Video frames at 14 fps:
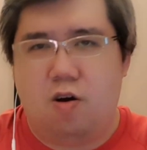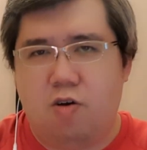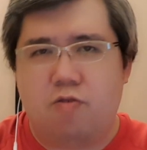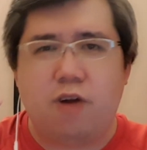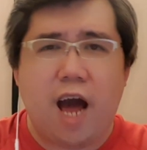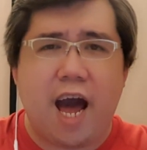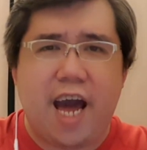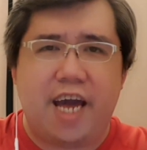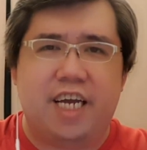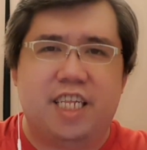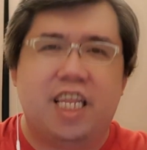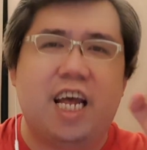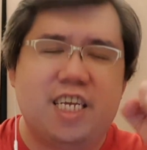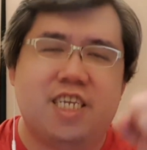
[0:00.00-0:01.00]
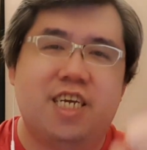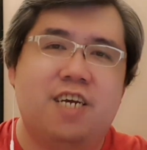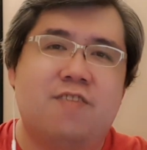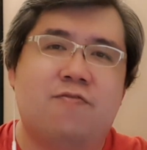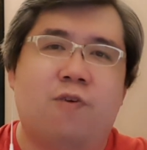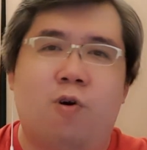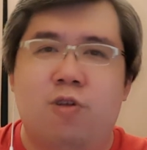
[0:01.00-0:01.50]
Alright, that's
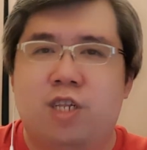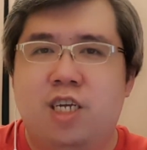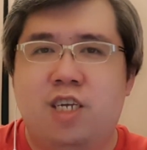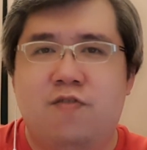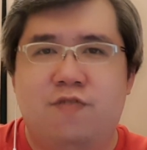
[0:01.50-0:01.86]
it for this